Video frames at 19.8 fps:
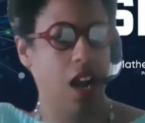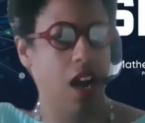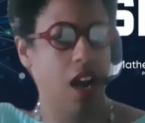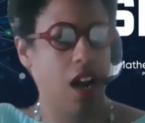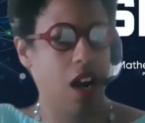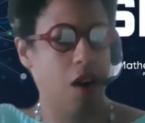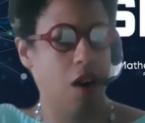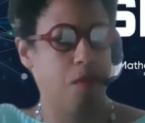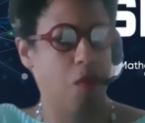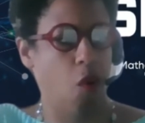
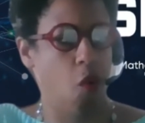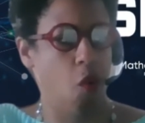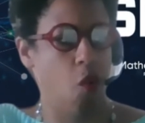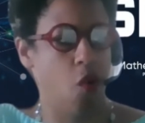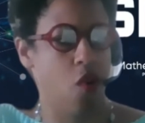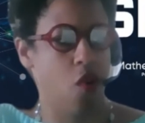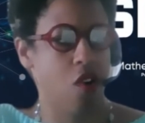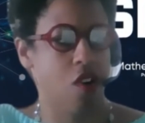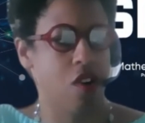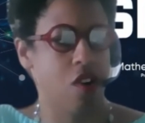um,
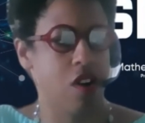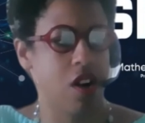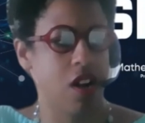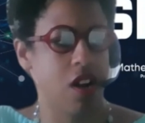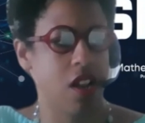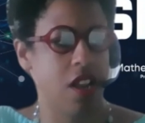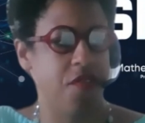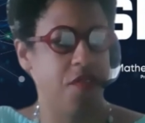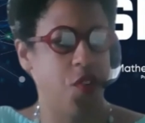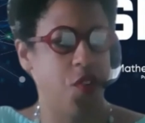or
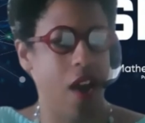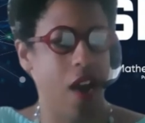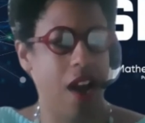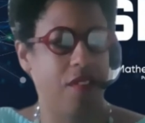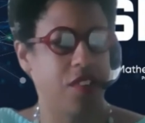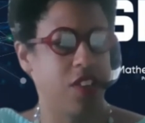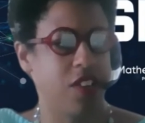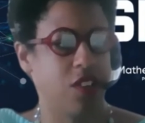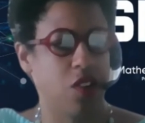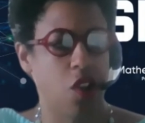if you
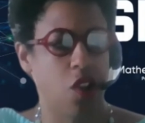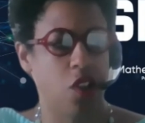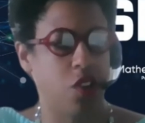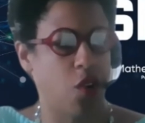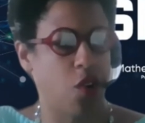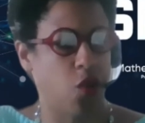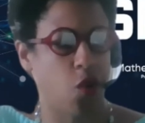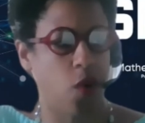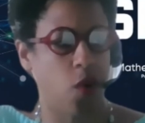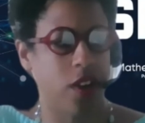have any
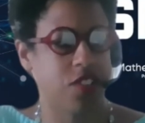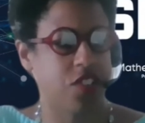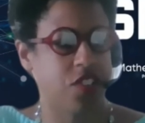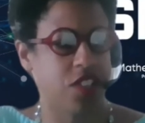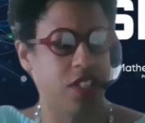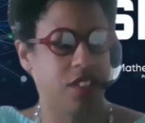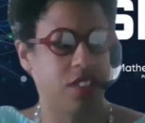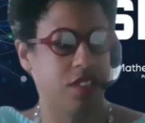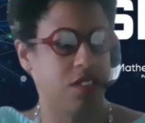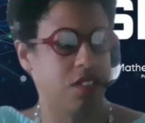you know
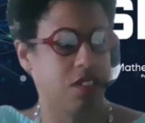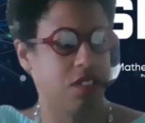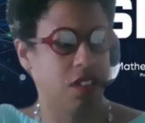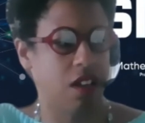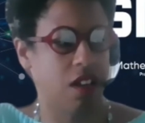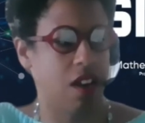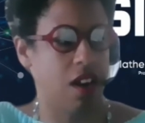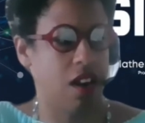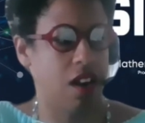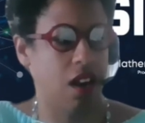questions
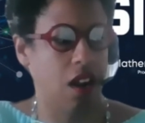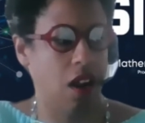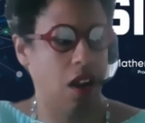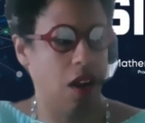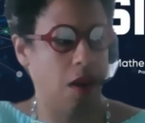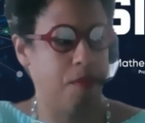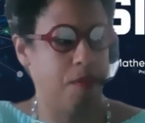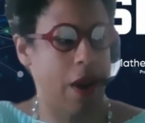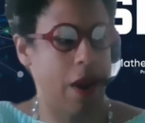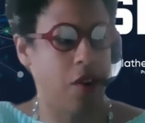uh,
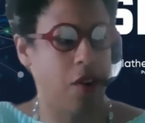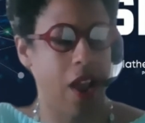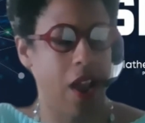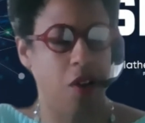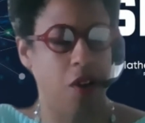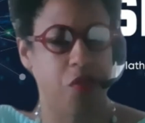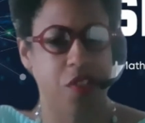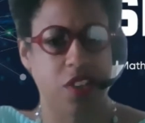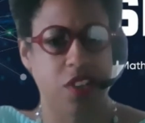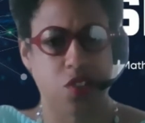about
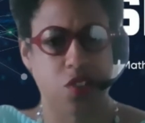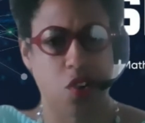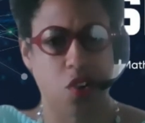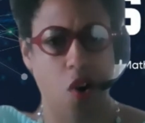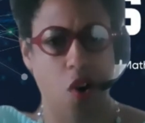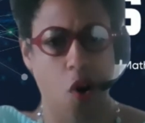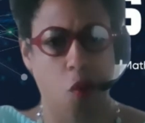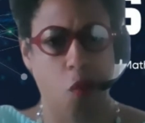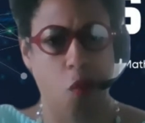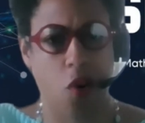how things
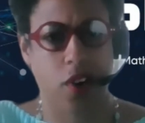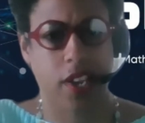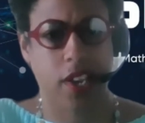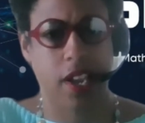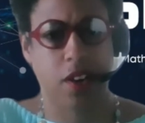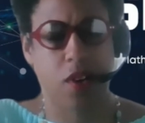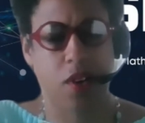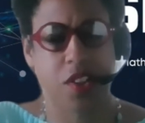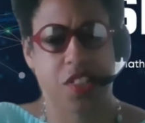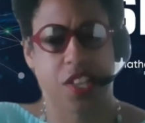are, are
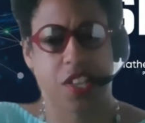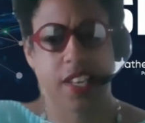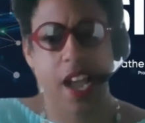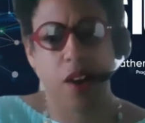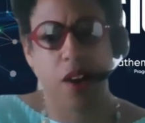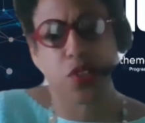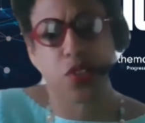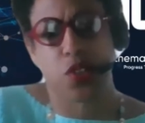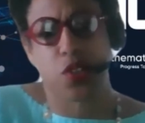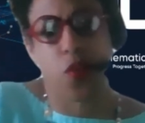working or anything,
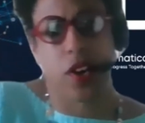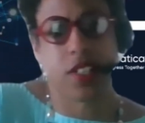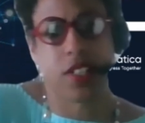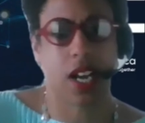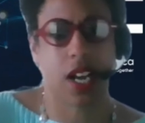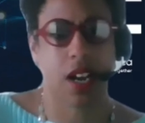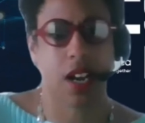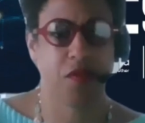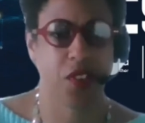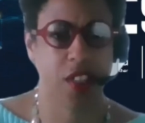now is a great
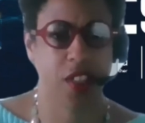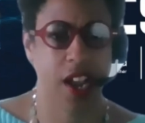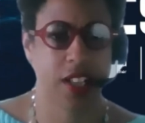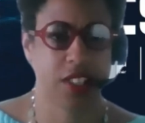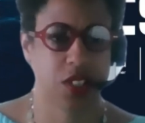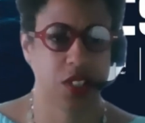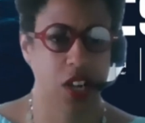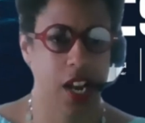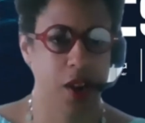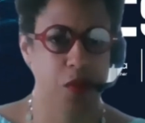time for
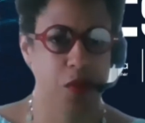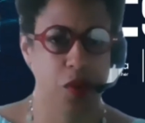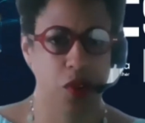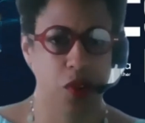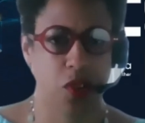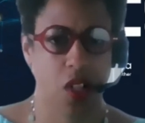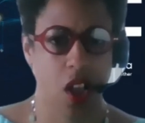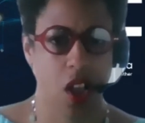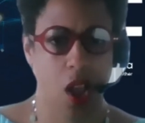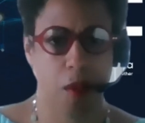that. So I
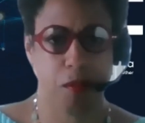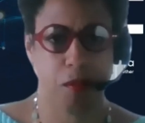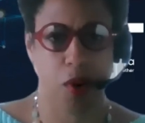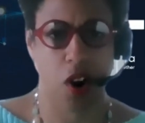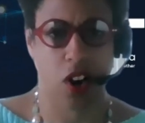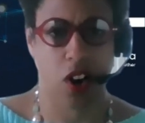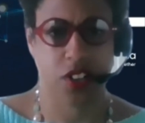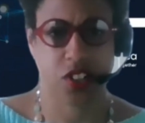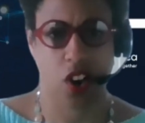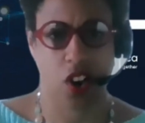will
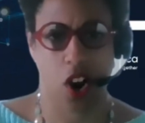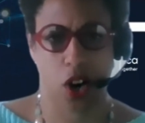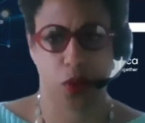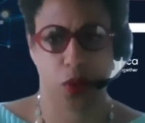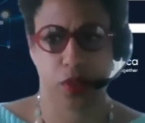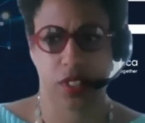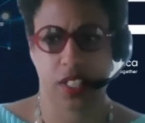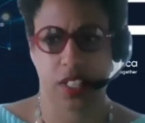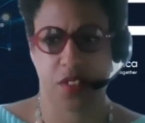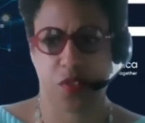pause
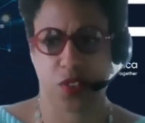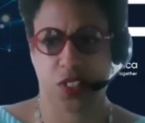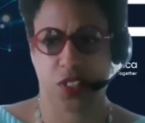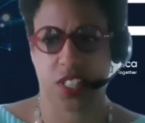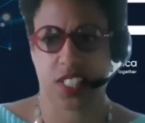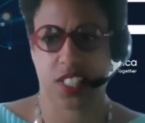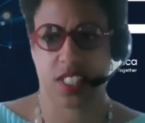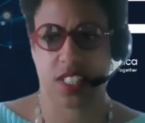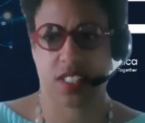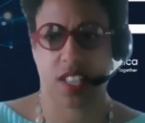awkwardly for
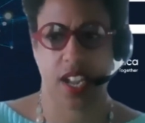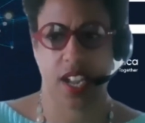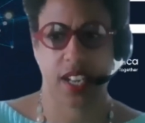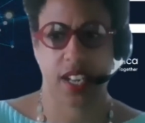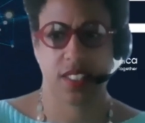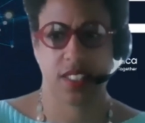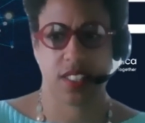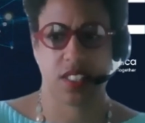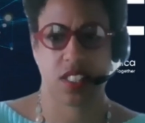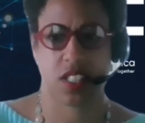60
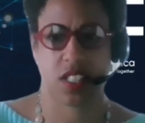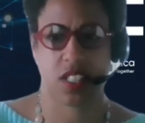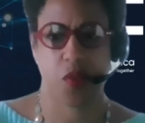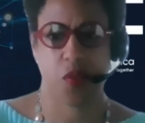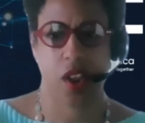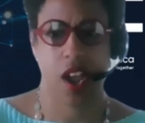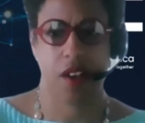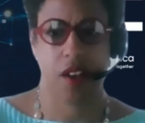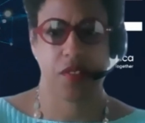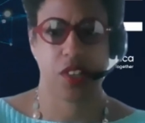seconds and see if
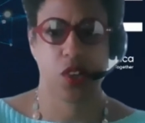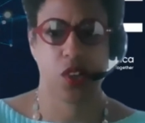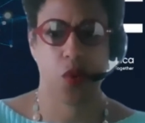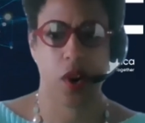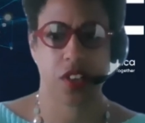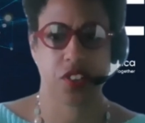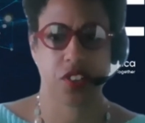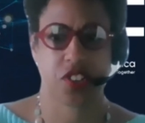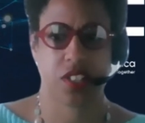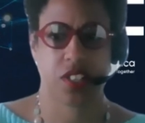we have any
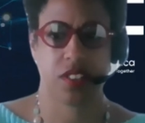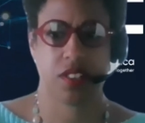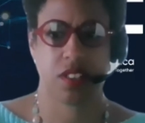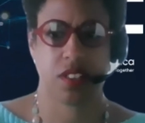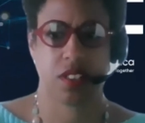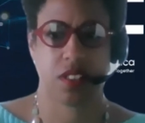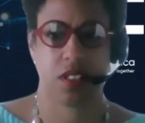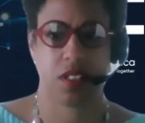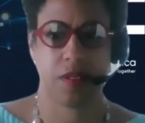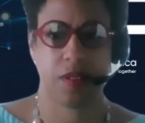
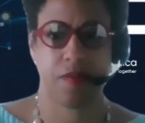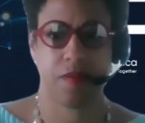questions.